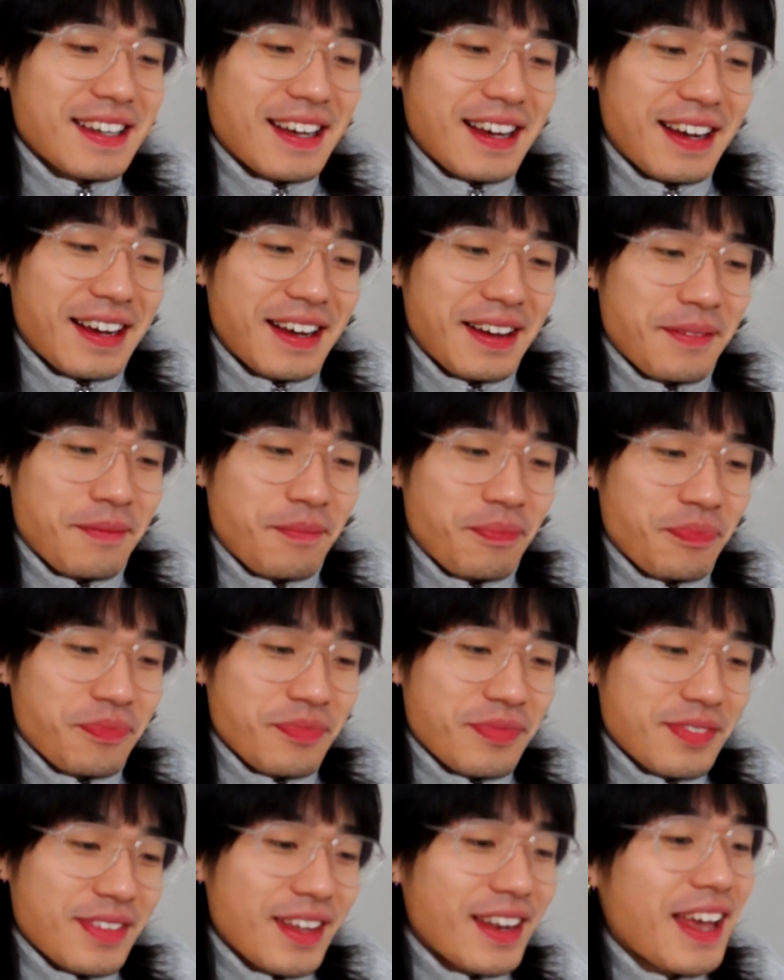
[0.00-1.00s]

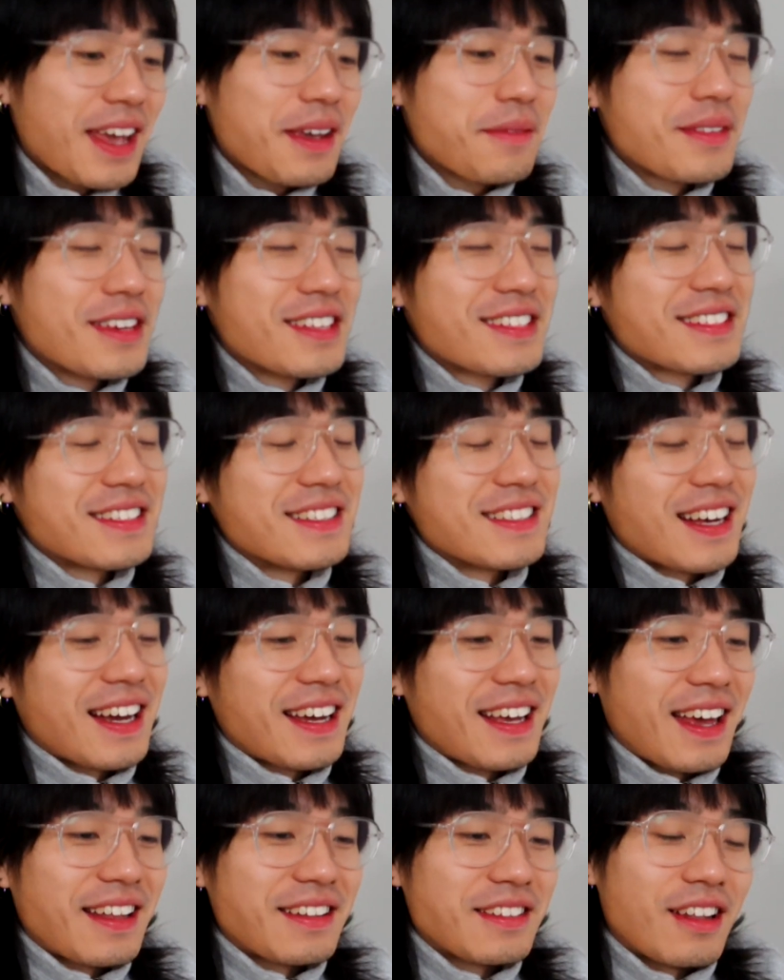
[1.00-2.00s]
The name is
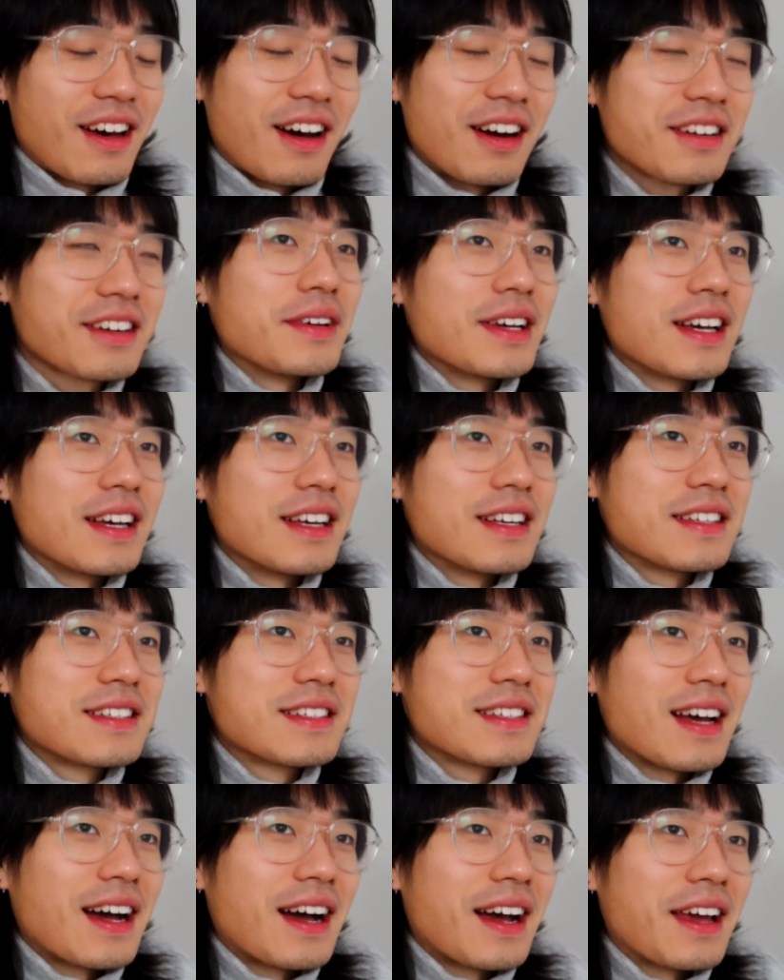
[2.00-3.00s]
Design and Log
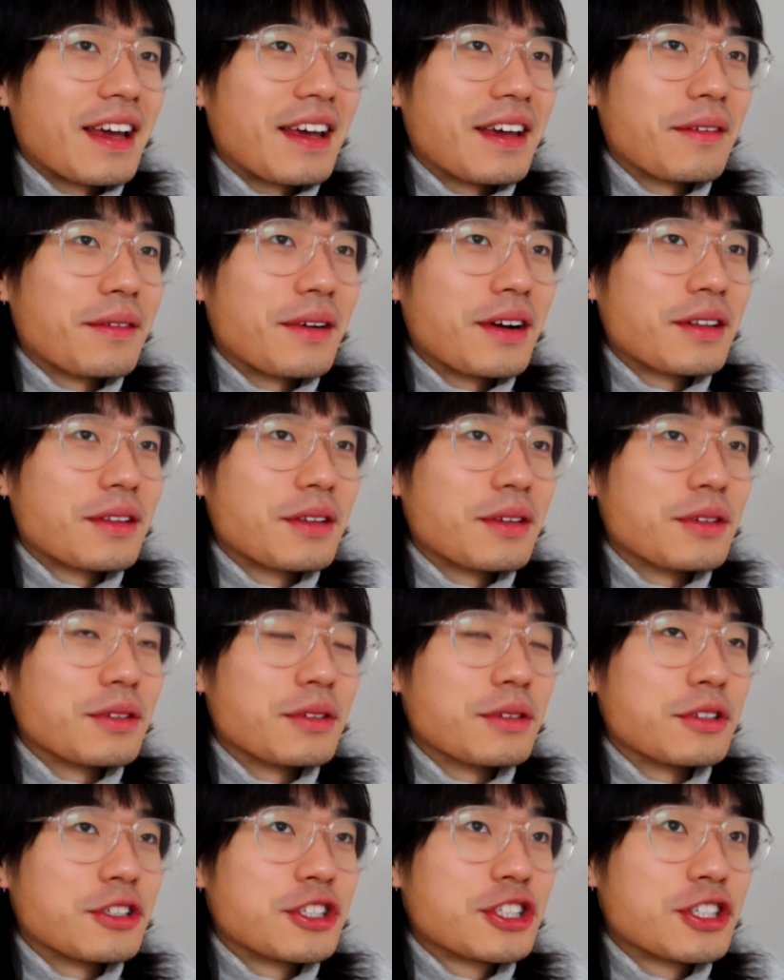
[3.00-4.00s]
because I want
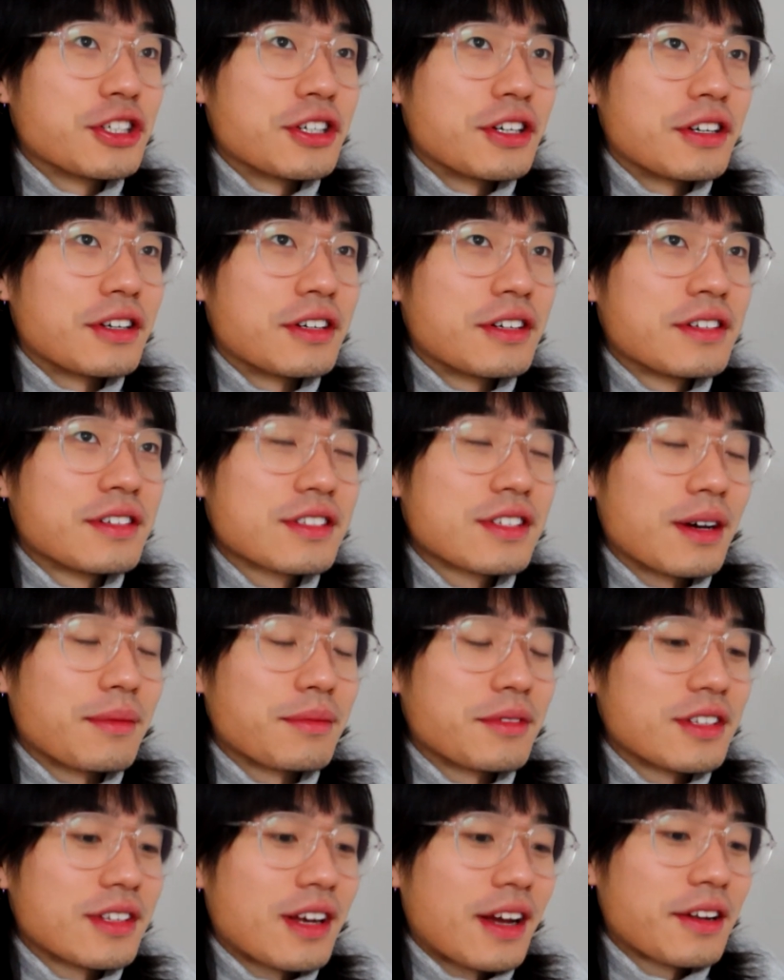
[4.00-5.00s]
to share some
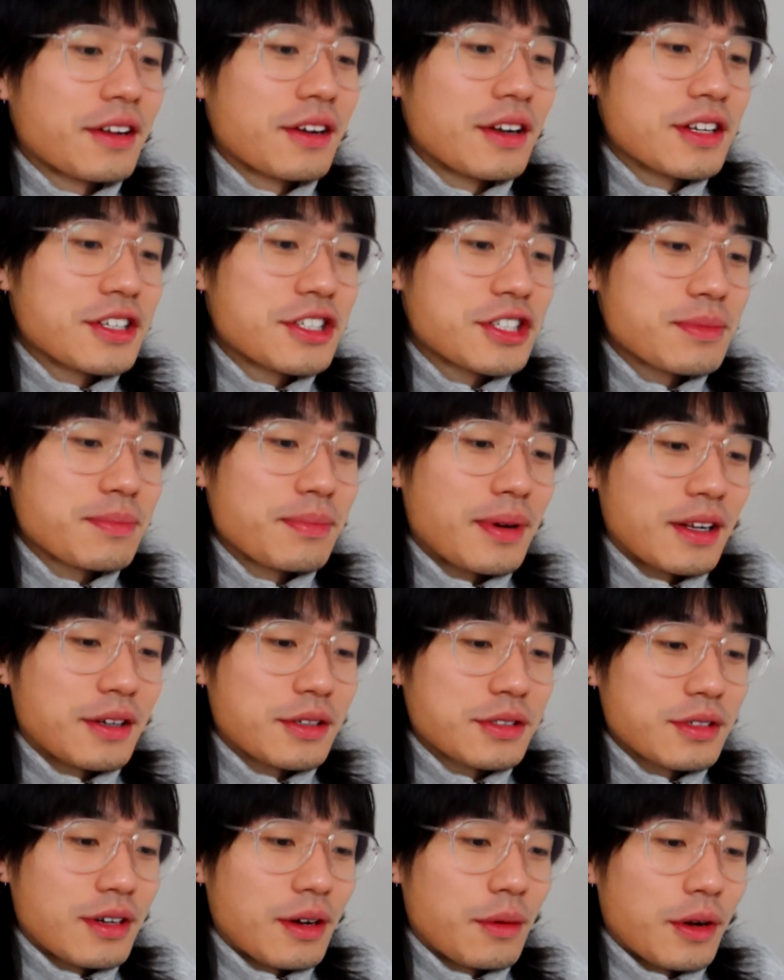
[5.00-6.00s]
design knowledge, but
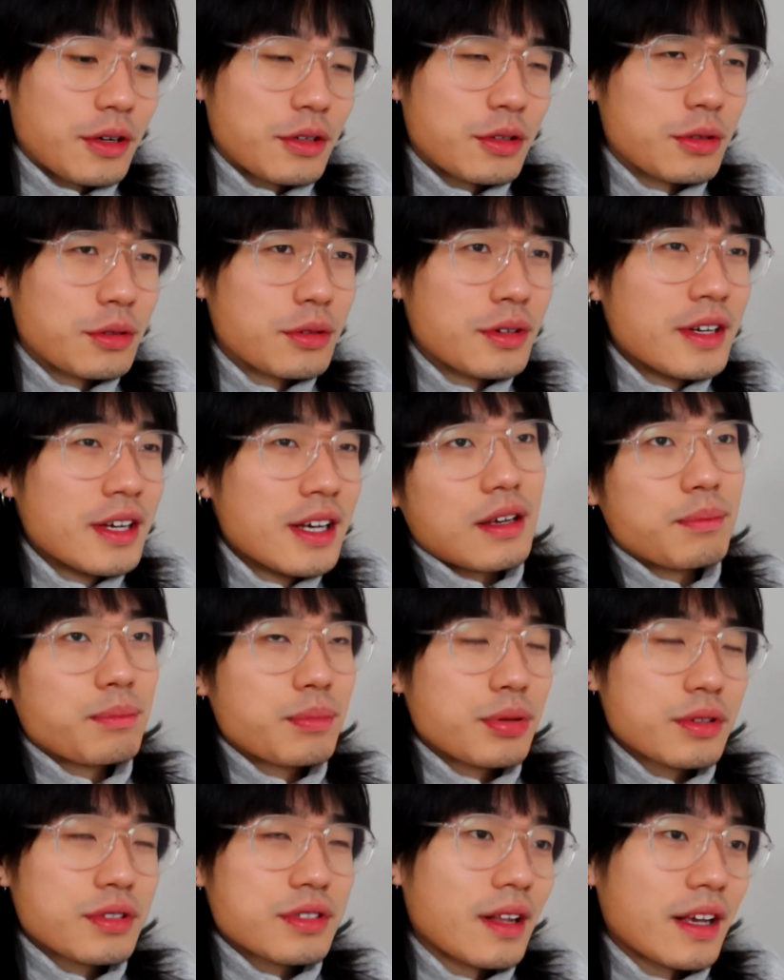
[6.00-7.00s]
also I want to
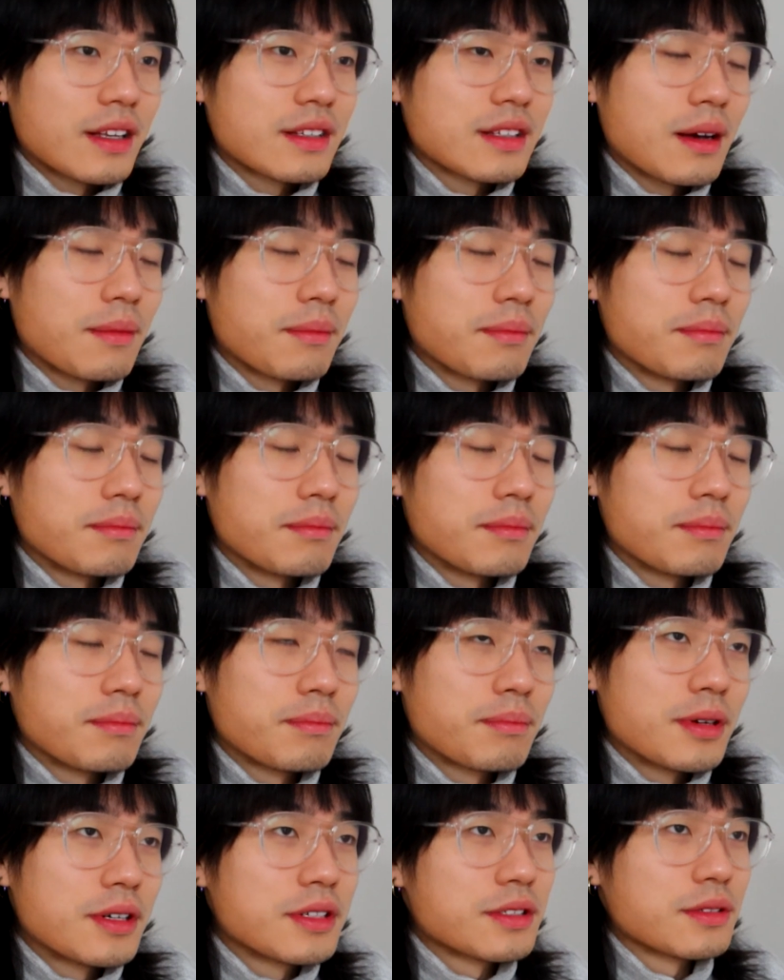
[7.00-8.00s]
input like some
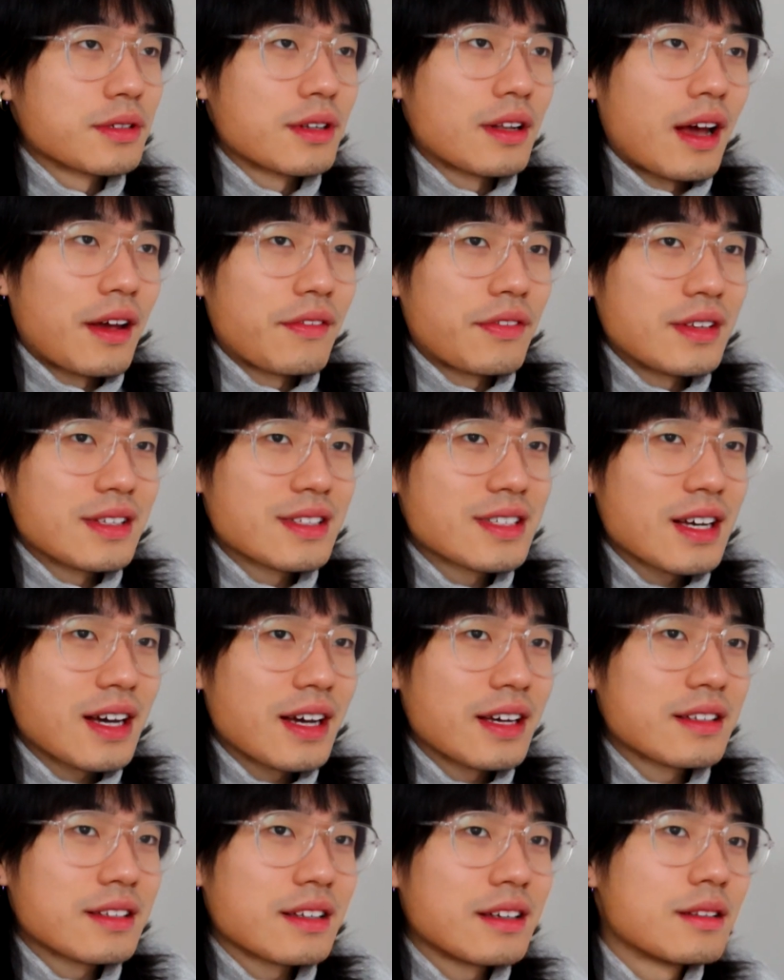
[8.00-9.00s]
personal life
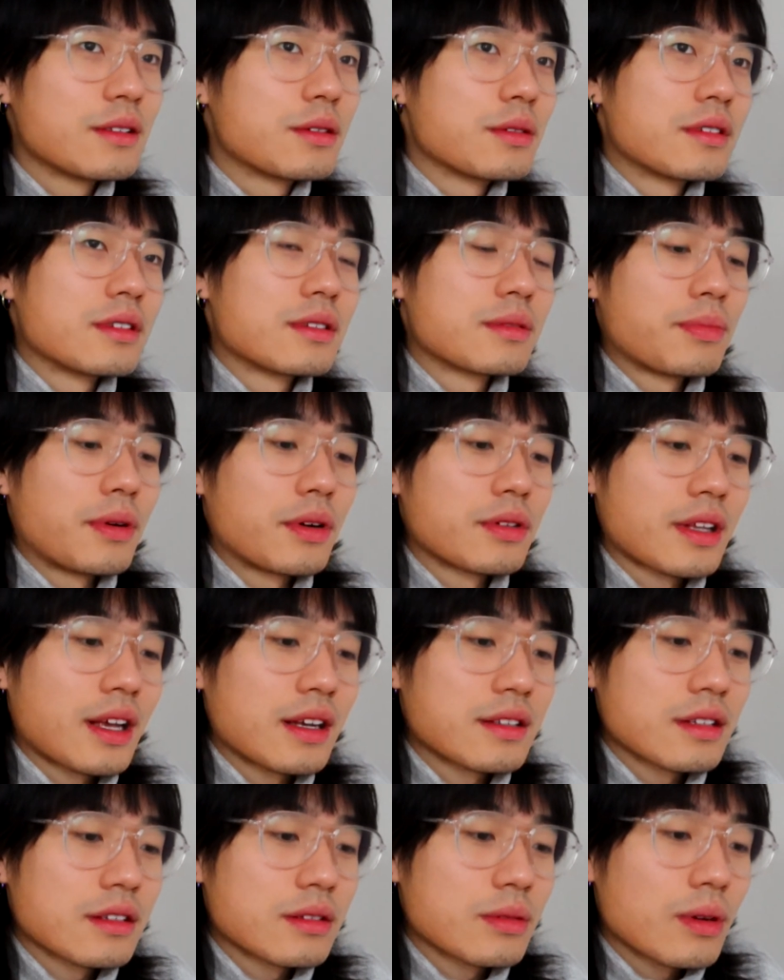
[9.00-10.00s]
insight into this
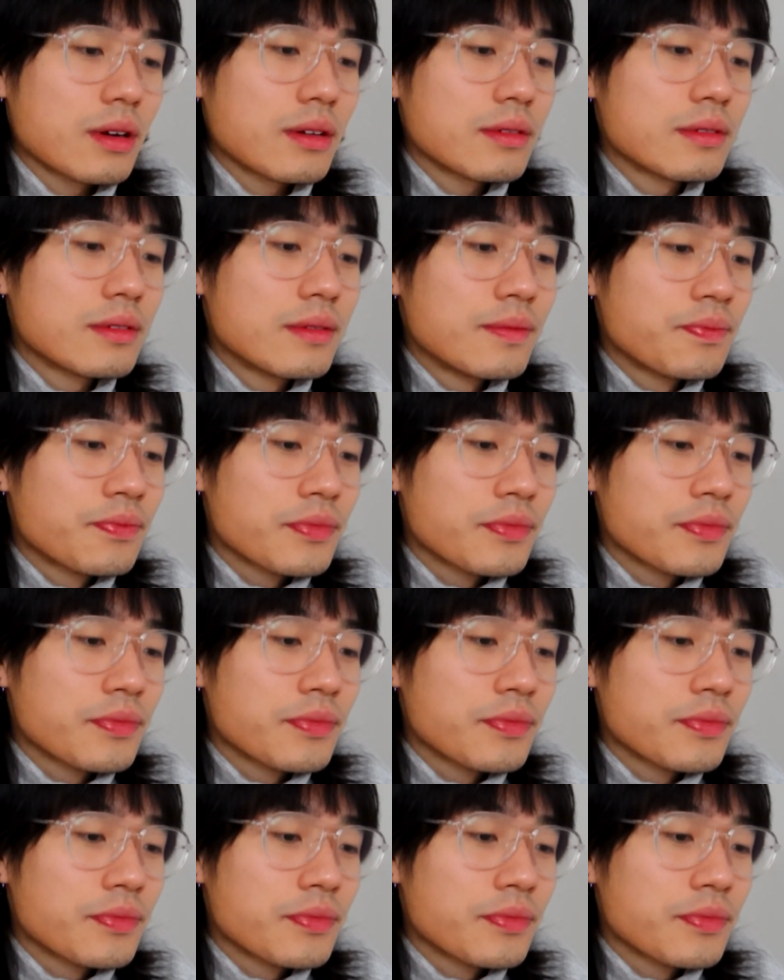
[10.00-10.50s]
podcast as well.